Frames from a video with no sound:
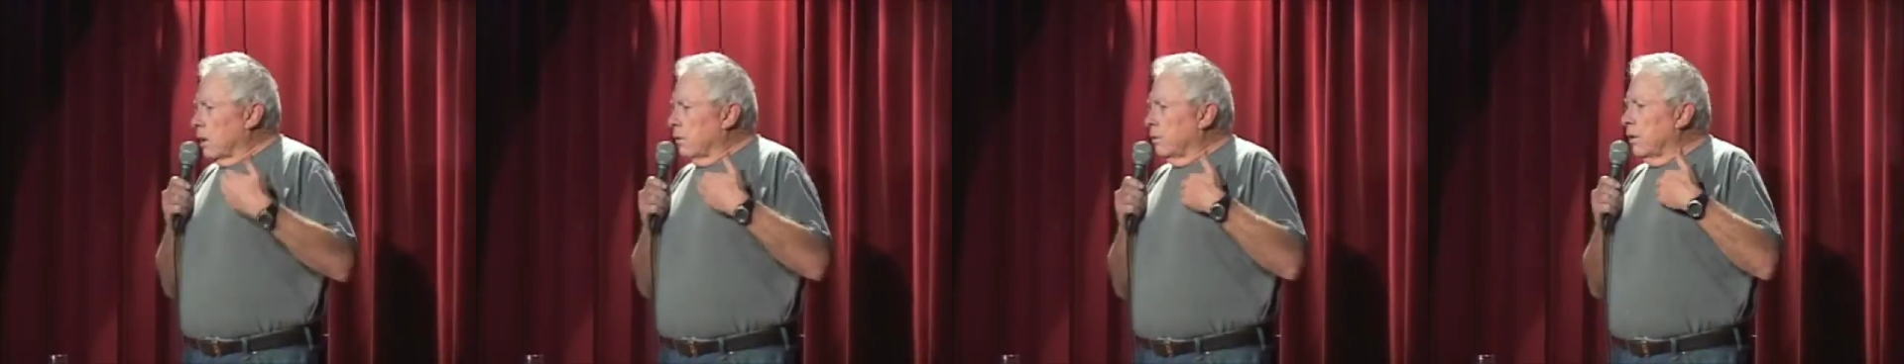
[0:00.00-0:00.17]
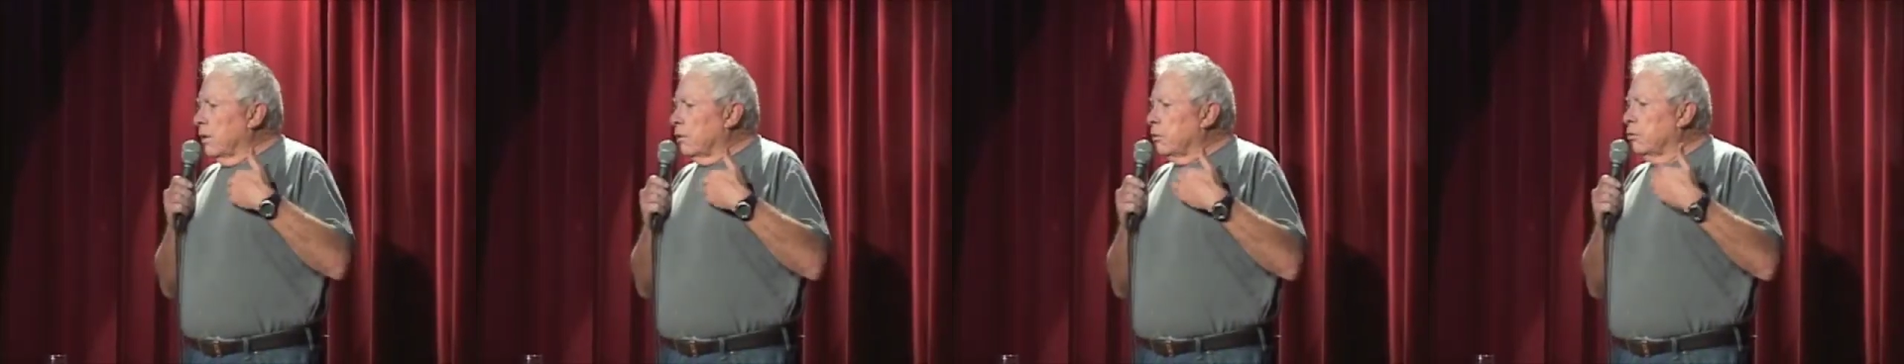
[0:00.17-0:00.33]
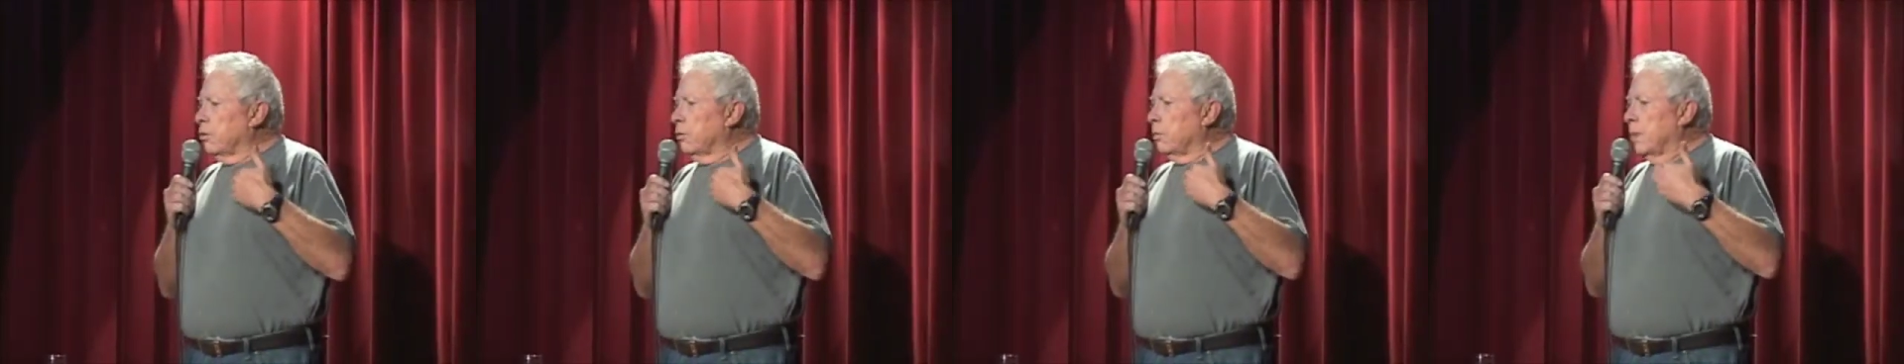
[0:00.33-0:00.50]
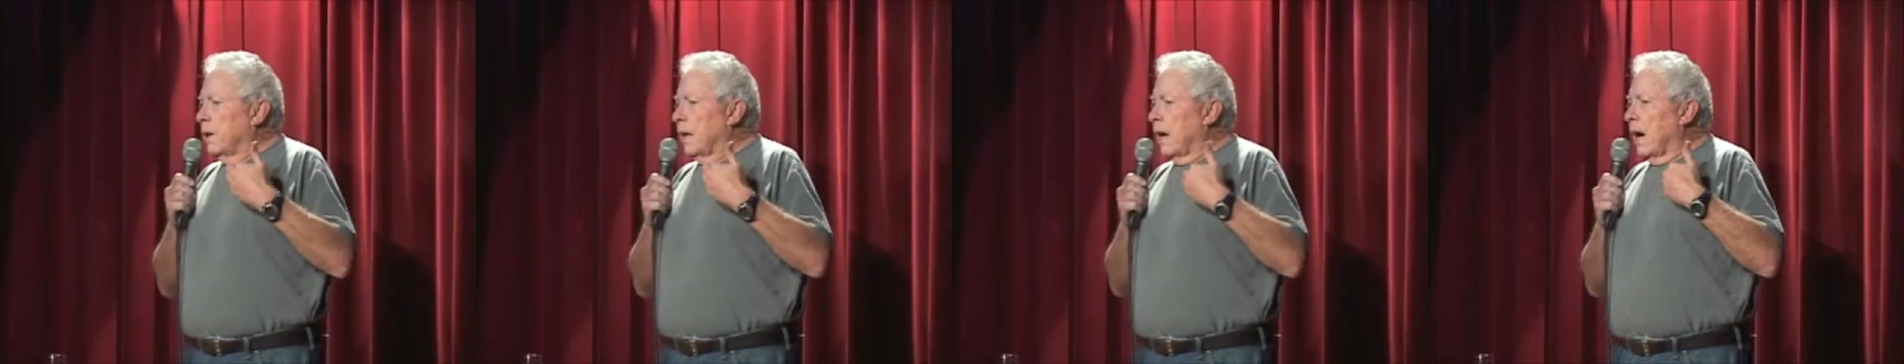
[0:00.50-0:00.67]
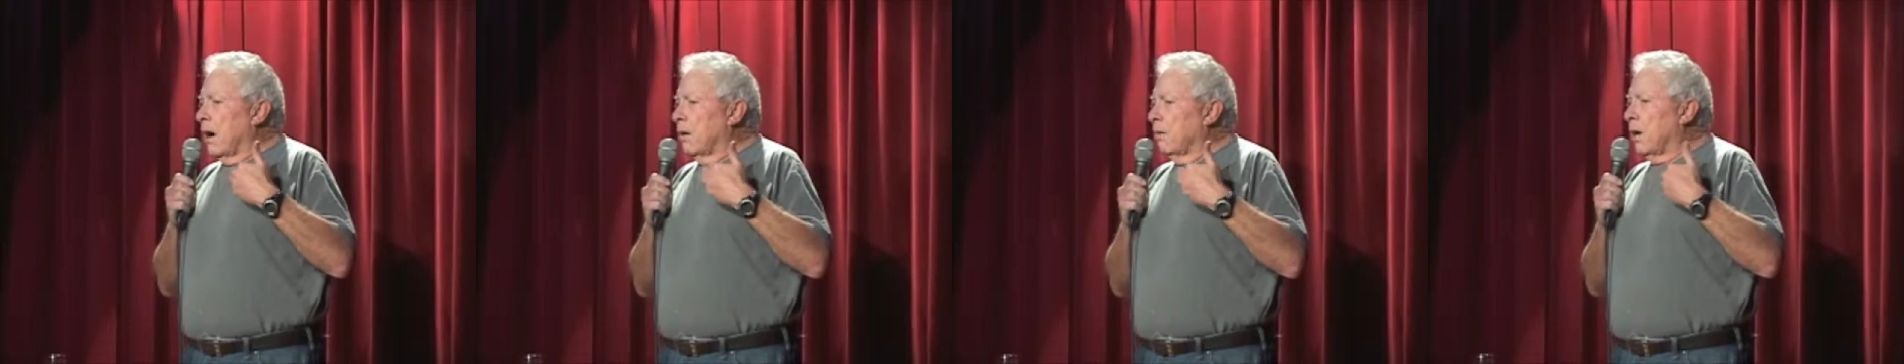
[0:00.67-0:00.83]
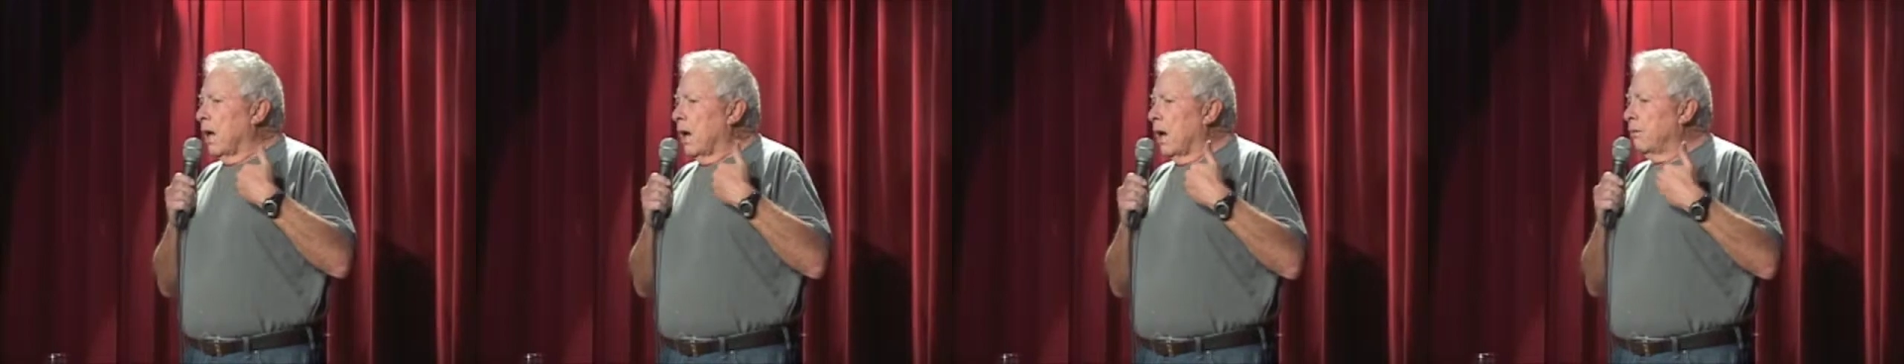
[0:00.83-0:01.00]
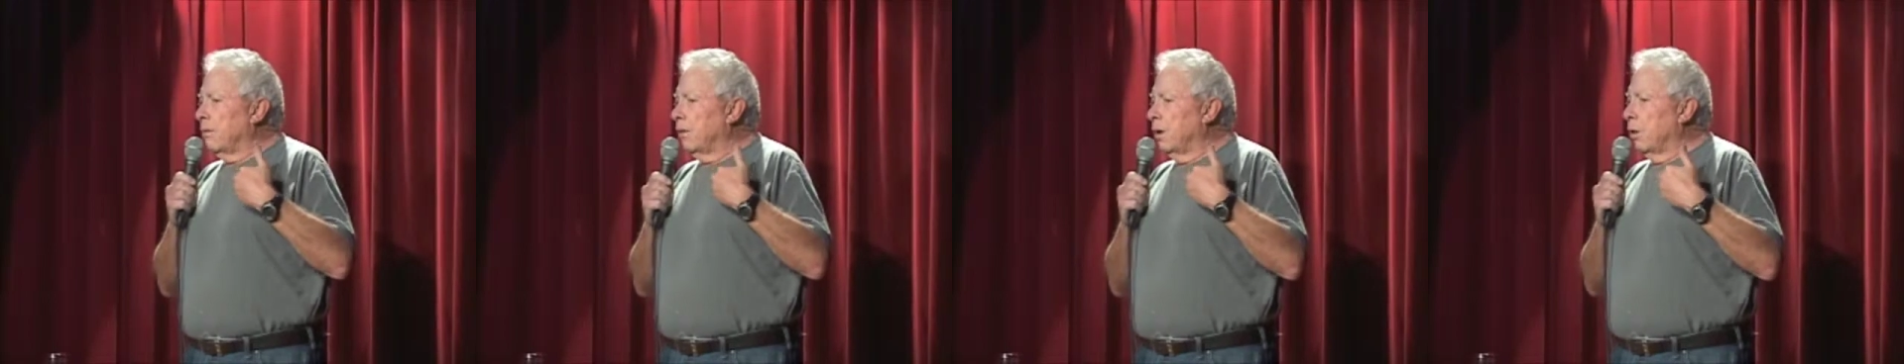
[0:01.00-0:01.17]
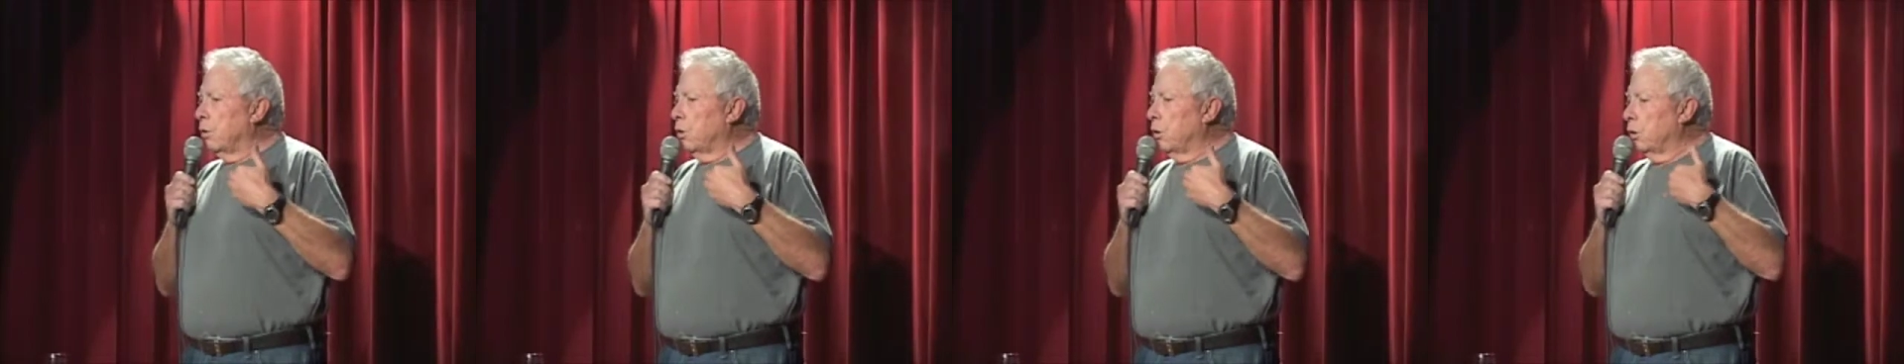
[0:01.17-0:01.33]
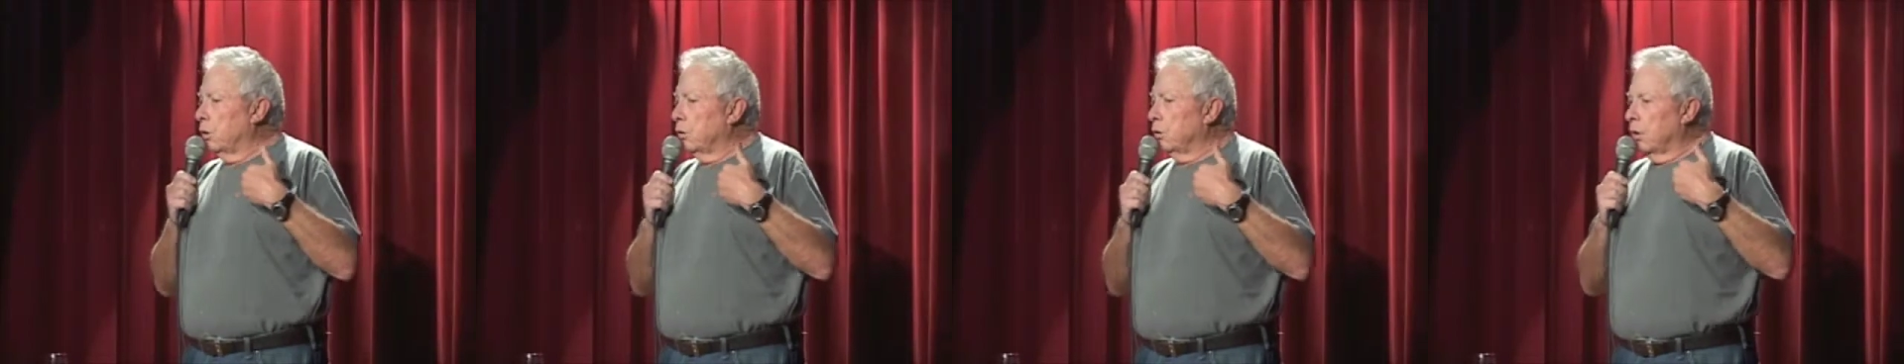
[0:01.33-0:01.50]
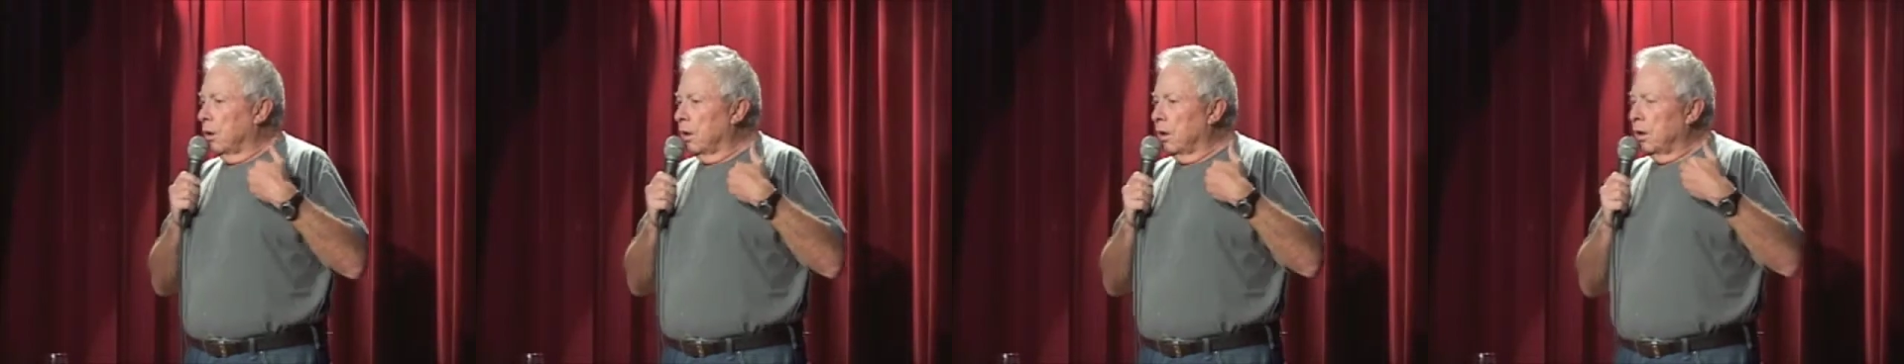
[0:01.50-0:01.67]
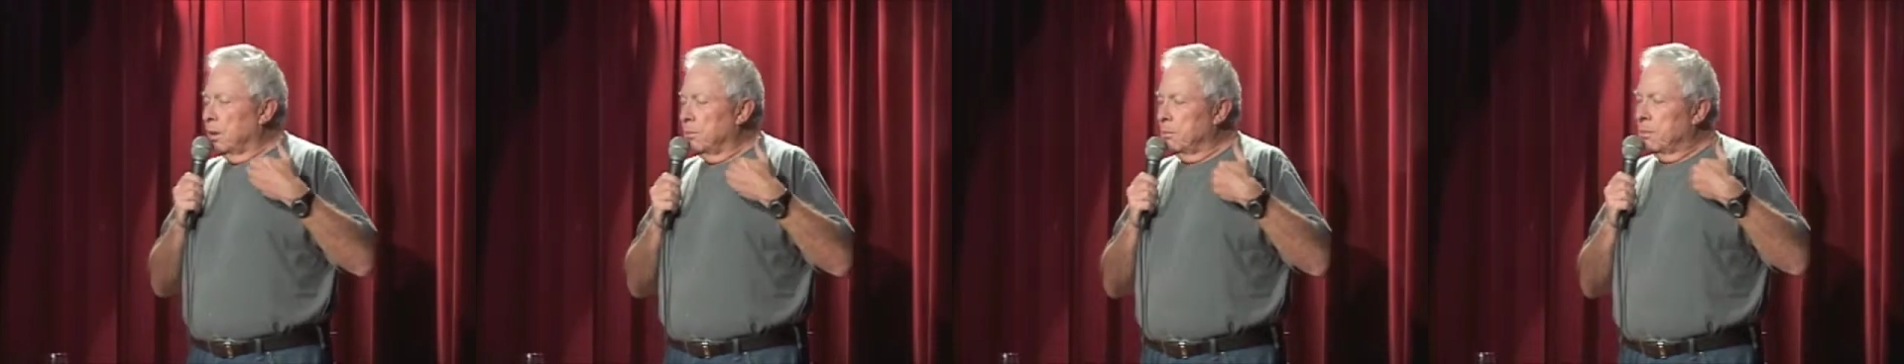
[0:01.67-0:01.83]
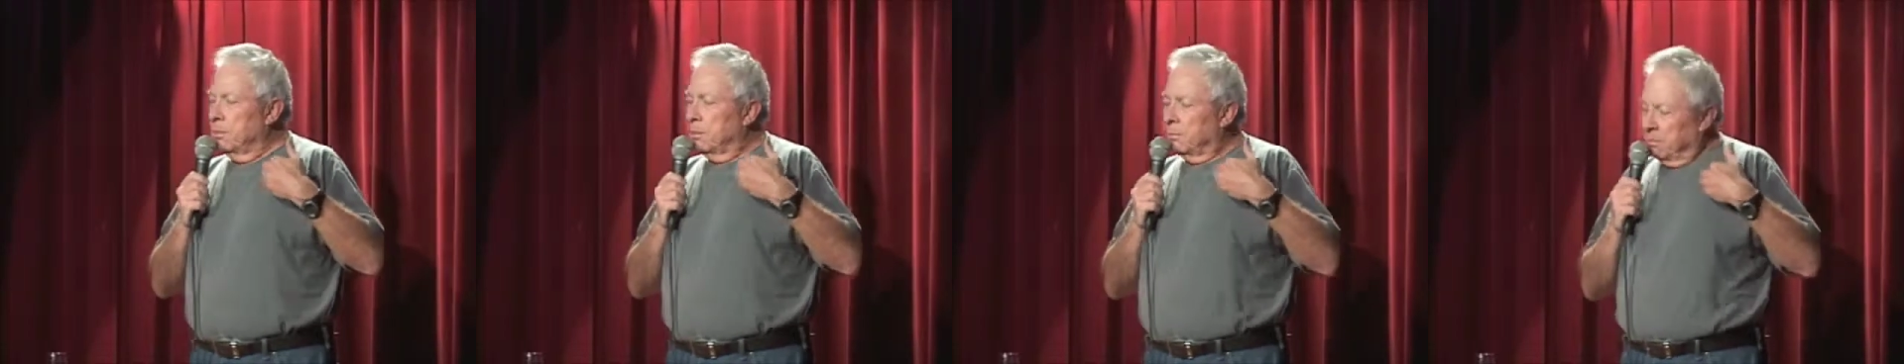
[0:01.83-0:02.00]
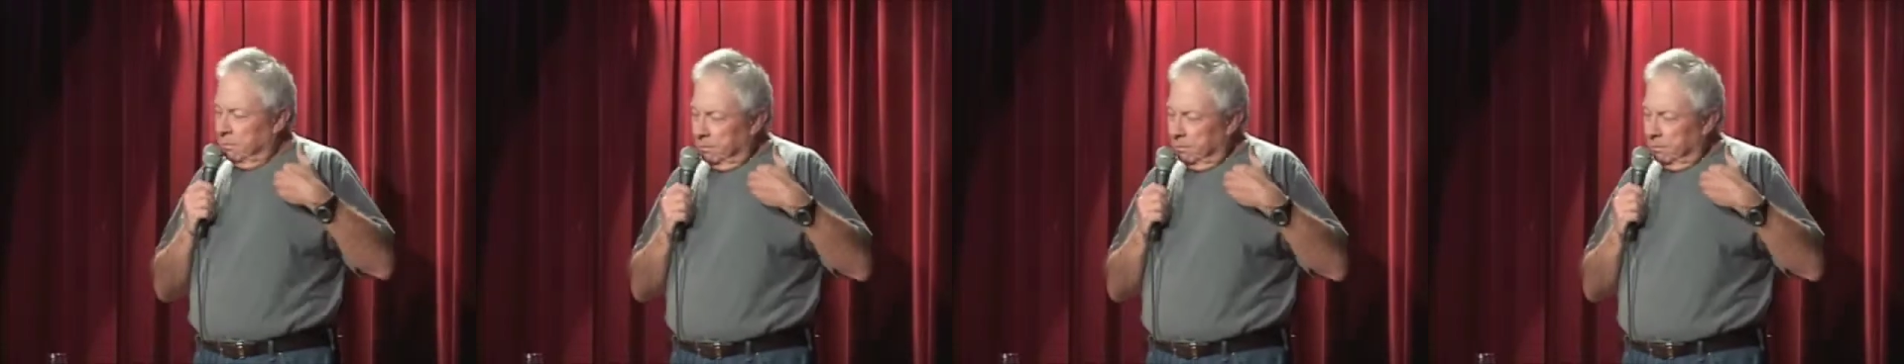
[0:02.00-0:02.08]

of us should be out having a good time.